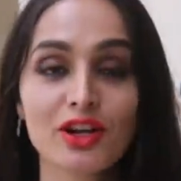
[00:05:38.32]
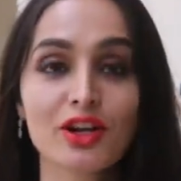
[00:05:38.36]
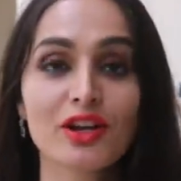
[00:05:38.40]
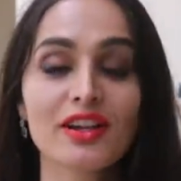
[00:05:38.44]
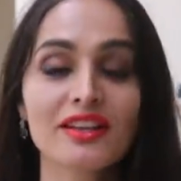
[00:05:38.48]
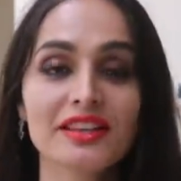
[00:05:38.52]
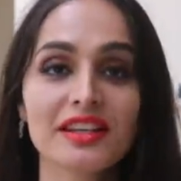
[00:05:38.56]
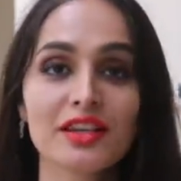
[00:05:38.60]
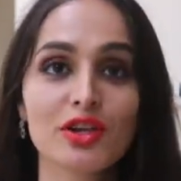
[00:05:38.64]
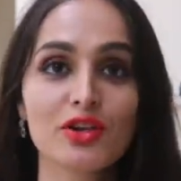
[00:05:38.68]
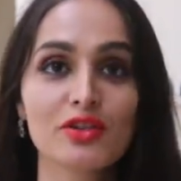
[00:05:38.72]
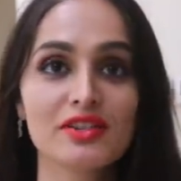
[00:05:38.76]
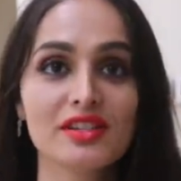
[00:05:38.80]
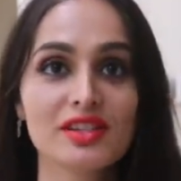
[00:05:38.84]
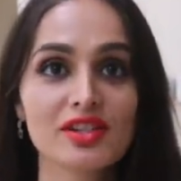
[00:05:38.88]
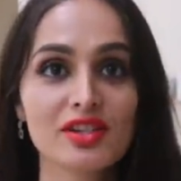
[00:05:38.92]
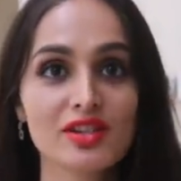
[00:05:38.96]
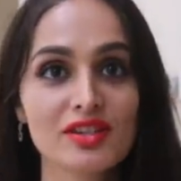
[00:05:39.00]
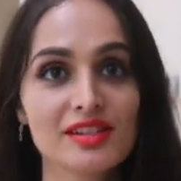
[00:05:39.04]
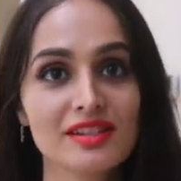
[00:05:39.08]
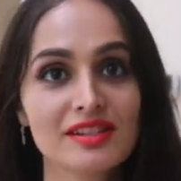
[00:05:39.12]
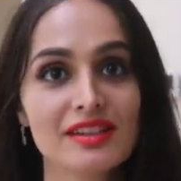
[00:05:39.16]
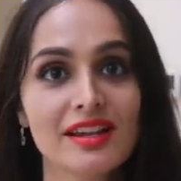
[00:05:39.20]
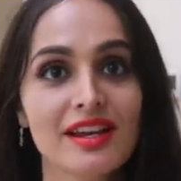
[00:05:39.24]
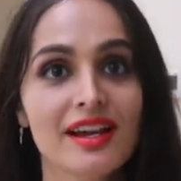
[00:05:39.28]
They're gonna think your
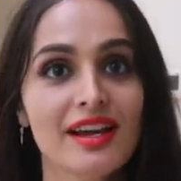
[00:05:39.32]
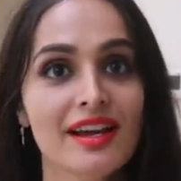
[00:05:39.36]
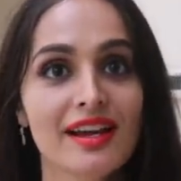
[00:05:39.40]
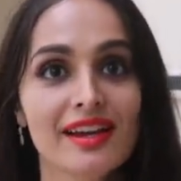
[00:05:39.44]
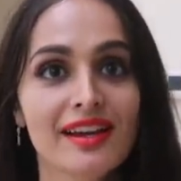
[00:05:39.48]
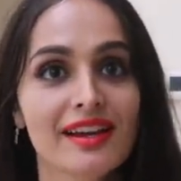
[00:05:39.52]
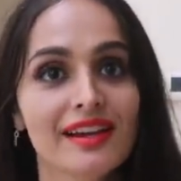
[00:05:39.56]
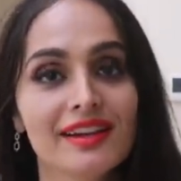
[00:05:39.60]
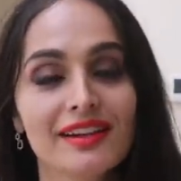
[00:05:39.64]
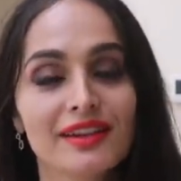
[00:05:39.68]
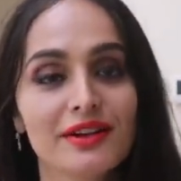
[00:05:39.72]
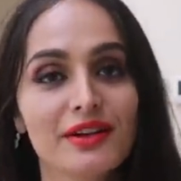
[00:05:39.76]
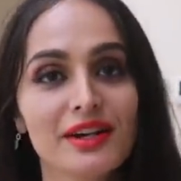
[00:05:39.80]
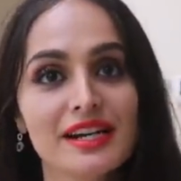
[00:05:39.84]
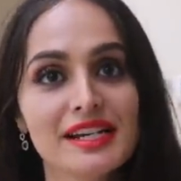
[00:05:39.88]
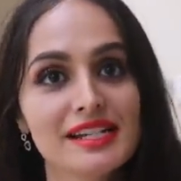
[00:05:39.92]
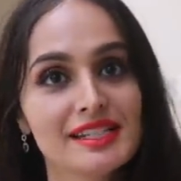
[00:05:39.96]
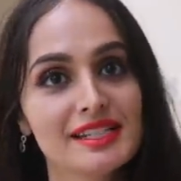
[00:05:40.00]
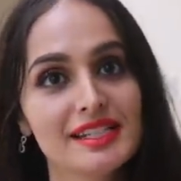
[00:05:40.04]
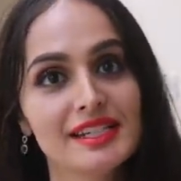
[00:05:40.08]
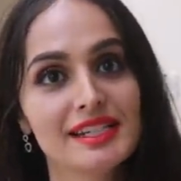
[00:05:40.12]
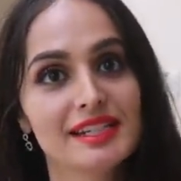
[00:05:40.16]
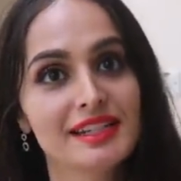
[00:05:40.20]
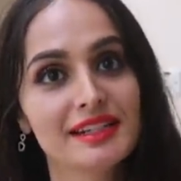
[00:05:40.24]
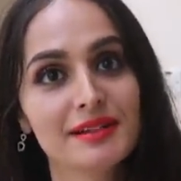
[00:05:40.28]
sister's
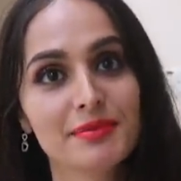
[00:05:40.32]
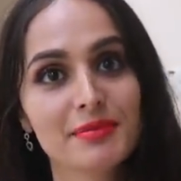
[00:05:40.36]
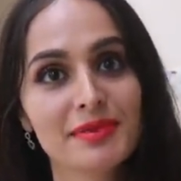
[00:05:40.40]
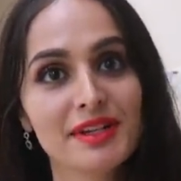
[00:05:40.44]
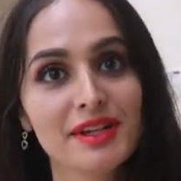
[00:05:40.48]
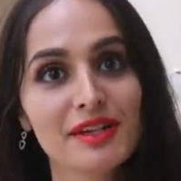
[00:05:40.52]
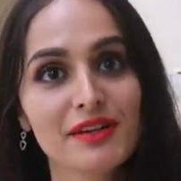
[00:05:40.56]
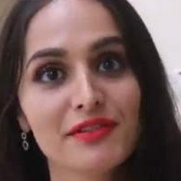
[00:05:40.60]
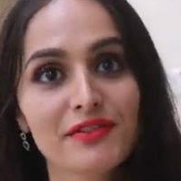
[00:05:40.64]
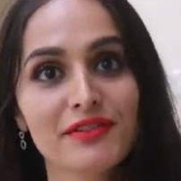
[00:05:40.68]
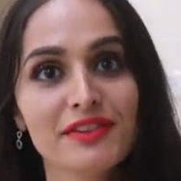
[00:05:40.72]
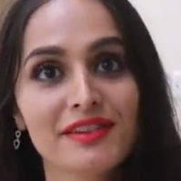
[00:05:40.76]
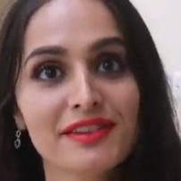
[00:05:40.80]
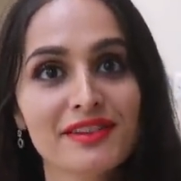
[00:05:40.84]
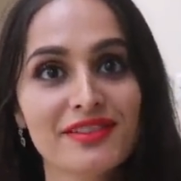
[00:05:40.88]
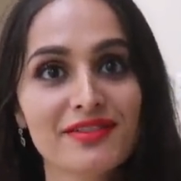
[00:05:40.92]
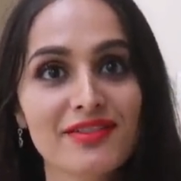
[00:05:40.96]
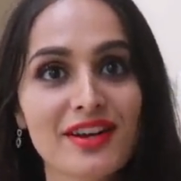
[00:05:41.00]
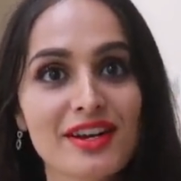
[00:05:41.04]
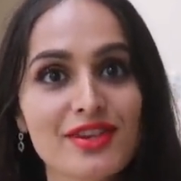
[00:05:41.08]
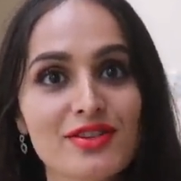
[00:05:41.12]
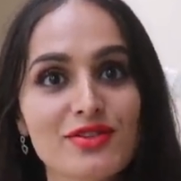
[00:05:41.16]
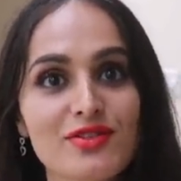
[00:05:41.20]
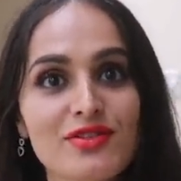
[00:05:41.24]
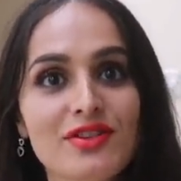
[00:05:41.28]
crazy. In the middle of a
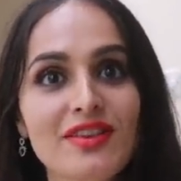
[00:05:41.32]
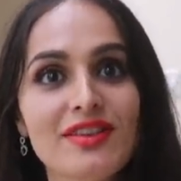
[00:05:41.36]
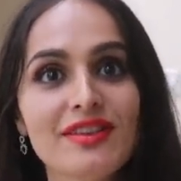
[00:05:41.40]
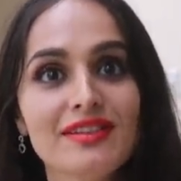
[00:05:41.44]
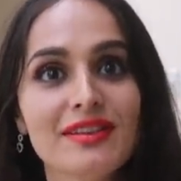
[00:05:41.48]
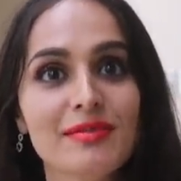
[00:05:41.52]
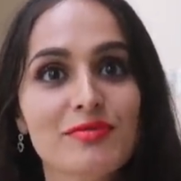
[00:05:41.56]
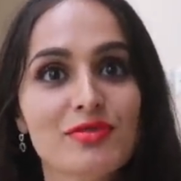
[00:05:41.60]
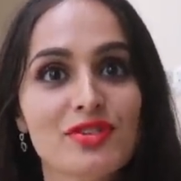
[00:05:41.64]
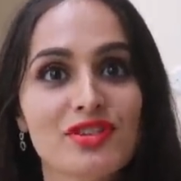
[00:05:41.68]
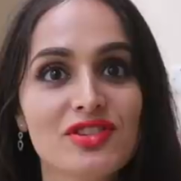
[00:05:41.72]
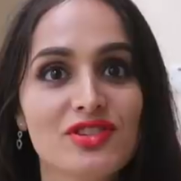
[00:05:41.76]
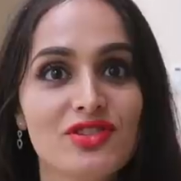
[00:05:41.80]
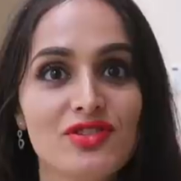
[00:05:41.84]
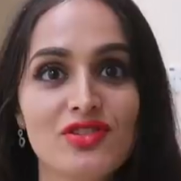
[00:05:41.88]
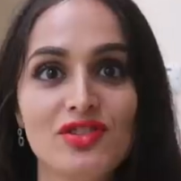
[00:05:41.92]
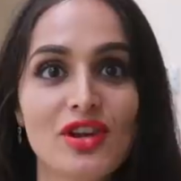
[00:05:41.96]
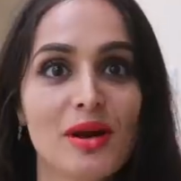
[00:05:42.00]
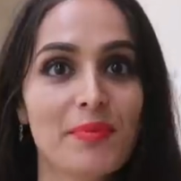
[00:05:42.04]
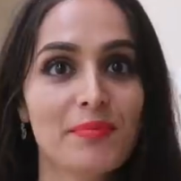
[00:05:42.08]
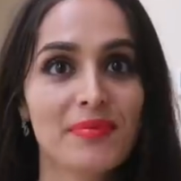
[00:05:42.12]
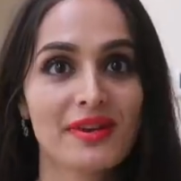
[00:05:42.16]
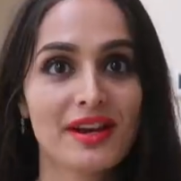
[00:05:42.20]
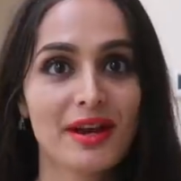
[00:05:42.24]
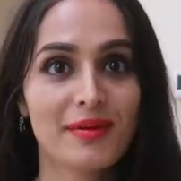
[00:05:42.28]
restaurant, I'm just
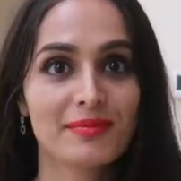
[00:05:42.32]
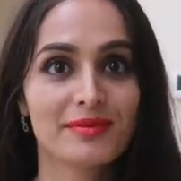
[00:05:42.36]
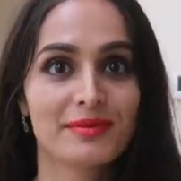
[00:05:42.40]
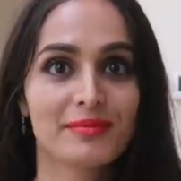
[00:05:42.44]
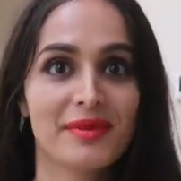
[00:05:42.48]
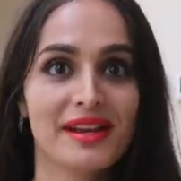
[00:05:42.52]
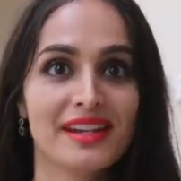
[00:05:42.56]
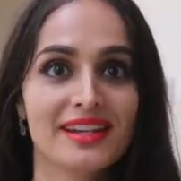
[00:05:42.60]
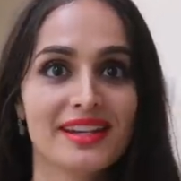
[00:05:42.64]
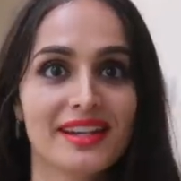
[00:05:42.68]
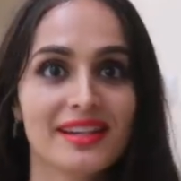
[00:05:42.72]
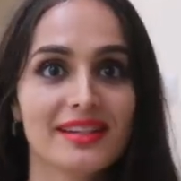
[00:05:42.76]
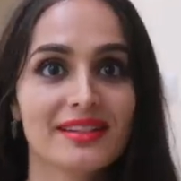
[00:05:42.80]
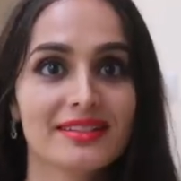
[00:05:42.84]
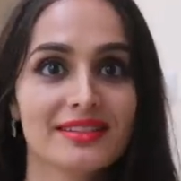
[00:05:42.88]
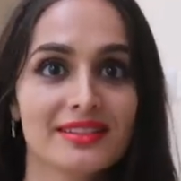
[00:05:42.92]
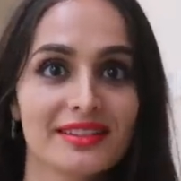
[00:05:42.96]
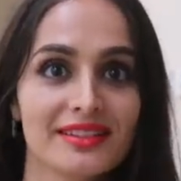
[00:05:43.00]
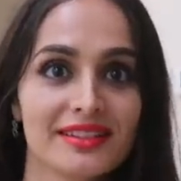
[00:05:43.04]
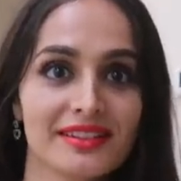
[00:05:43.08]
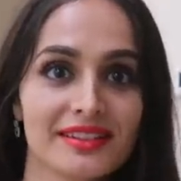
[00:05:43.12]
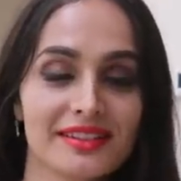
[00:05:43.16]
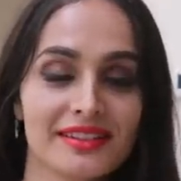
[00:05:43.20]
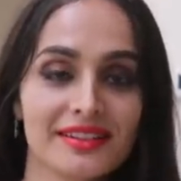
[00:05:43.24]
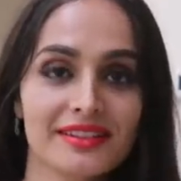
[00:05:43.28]
jumping up to belly dance.
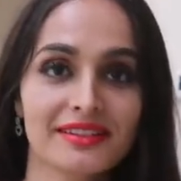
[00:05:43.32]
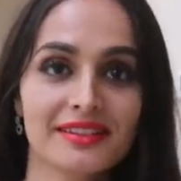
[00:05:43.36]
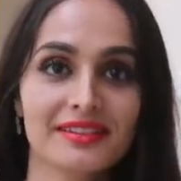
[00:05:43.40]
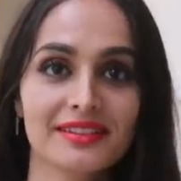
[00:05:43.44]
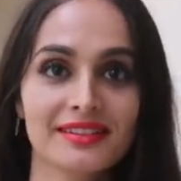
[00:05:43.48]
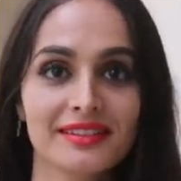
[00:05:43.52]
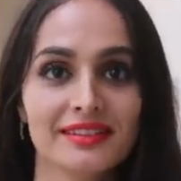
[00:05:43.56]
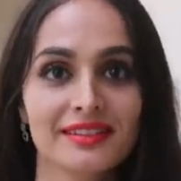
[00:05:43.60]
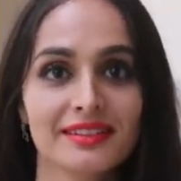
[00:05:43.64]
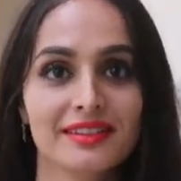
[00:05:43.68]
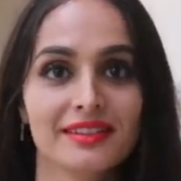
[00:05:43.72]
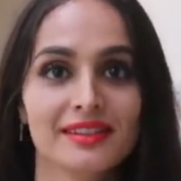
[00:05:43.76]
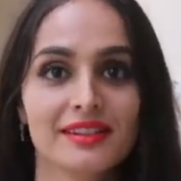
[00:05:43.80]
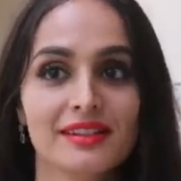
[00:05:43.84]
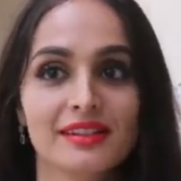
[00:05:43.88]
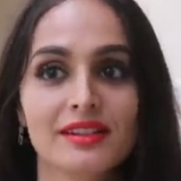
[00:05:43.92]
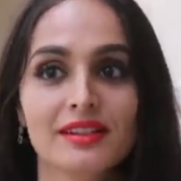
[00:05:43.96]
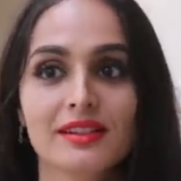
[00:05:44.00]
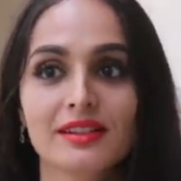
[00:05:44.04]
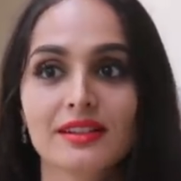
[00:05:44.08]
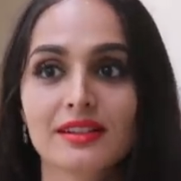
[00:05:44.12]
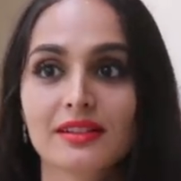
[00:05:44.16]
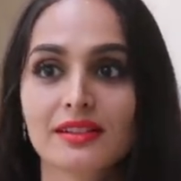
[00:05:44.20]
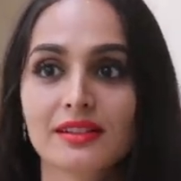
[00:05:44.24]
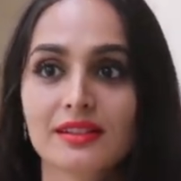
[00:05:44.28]
Just, just try and
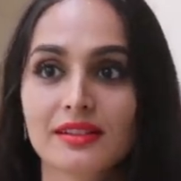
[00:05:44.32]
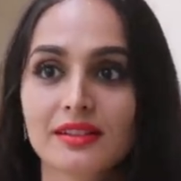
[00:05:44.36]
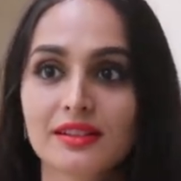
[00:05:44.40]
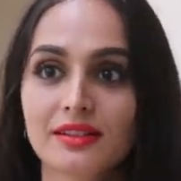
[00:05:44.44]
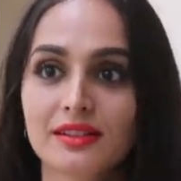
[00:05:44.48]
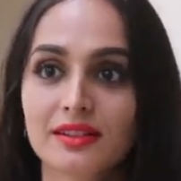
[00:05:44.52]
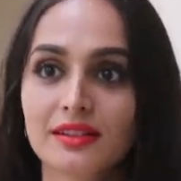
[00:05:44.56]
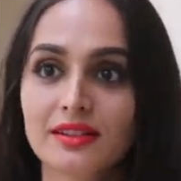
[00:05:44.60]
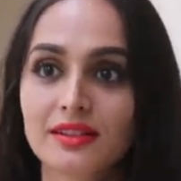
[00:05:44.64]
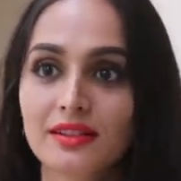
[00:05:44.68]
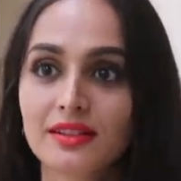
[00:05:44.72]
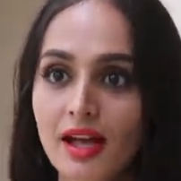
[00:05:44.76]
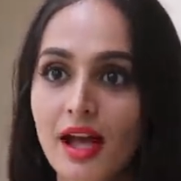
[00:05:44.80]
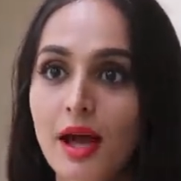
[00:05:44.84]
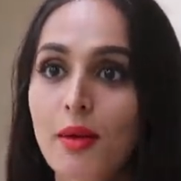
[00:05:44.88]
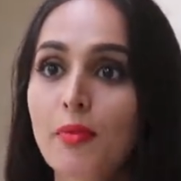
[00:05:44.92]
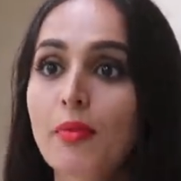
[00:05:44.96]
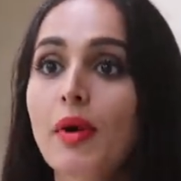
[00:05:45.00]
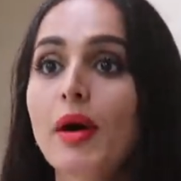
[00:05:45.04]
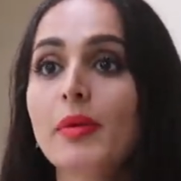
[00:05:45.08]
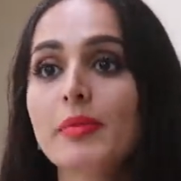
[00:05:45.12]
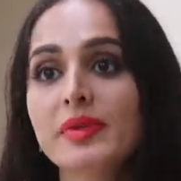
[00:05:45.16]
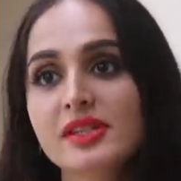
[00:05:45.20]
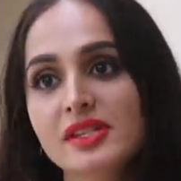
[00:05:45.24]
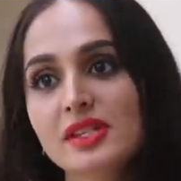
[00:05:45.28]
dance nicely.
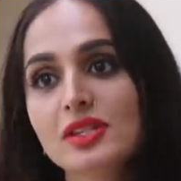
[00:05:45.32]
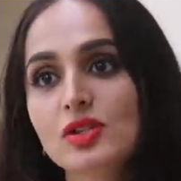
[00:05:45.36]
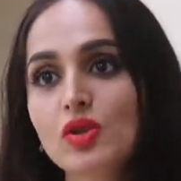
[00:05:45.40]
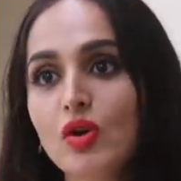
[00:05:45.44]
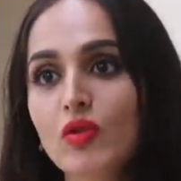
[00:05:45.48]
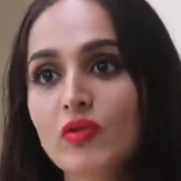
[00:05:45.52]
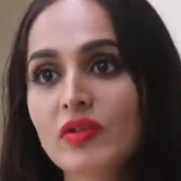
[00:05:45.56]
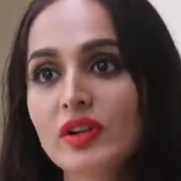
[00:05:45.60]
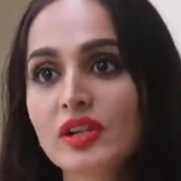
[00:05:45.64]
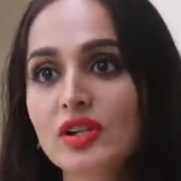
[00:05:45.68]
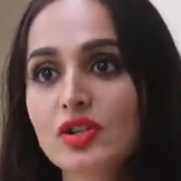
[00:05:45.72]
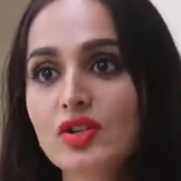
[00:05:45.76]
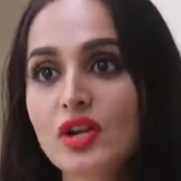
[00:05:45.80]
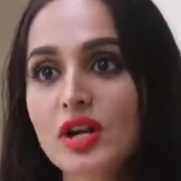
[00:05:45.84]
Mom, is this overly